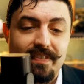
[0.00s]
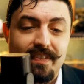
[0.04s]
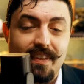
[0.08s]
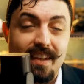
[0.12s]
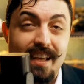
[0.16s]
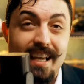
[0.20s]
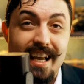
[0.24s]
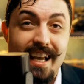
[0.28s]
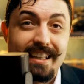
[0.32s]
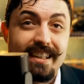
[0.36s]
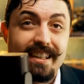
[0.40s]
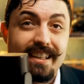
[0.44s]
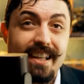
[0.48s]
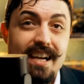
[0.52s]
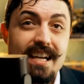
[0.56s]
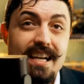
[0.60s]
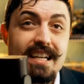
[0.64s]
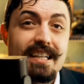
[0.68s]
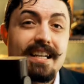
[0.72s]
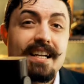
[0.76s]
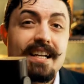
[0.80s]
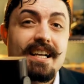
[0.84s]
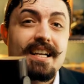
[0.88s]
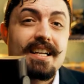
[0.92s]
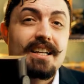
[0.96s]
headline,
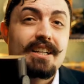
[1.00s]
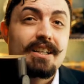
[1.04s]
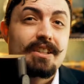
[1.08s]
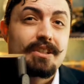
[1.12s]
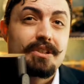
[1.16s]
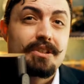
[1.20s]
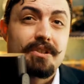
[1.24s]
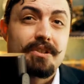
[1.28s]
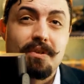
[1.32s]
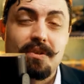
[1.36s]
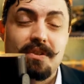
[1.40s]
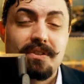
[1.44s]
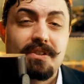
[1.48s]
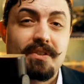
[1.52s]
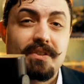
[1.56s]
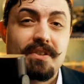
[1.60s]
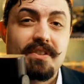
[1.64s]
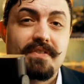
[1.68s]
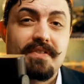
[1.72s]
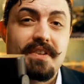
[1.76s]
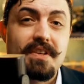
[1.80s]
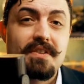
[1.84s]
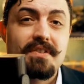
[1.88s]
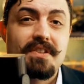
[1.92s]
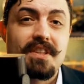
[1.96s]
scroll through a
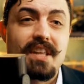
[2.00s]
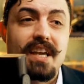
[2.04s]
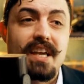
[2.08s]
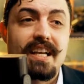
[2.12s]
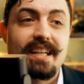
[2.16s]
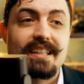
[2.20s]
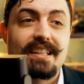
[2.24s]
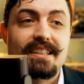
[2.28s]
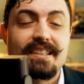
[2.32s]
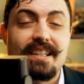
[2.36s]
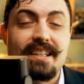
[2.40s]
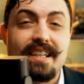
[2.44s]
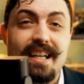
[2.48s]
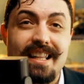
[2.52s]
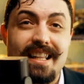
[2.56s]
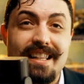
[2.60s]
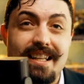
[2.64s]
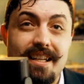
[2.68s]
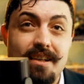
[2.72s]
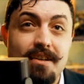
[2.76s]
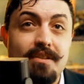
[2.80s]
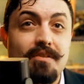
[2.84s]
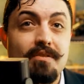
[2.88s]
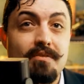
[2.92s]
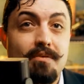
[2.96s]
few things, and
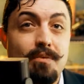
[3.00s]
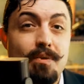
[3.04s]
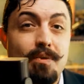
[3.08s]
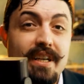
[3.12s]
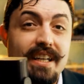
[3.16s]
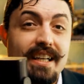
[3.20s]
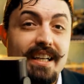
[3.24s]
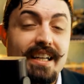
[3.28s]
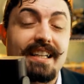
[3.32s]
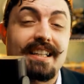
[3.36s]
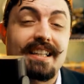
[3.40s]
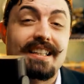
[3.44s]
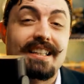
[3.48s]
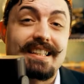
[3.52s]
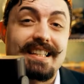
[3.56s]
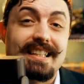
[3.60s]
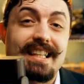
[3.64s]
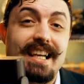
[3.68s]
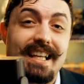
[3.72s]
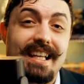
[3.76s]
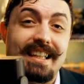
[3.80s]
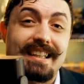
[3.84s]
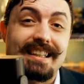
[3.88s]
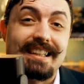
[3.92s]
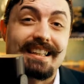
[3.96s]
then reading
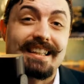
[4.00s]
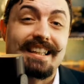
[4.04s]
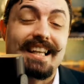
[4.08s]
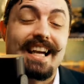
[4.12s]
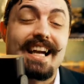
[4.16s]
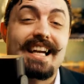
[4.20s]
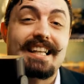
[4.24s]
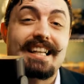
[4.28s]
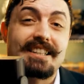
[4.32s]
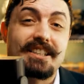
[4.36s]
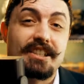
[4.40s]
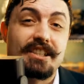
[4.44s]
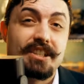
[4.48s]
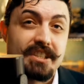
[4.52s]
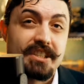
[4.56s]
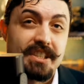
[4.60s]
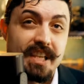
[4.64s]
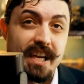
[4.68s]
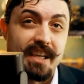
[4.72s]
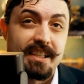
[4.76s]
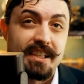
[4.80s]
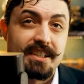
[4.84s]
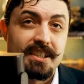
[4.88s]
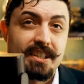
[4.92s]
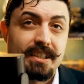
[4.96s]
that last
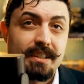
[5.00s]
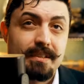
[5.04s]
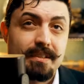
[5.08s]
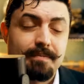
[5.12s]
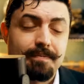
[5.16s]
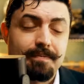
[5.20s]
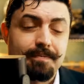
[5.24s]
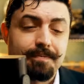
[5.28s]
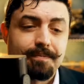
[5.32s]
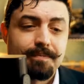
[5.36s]
section.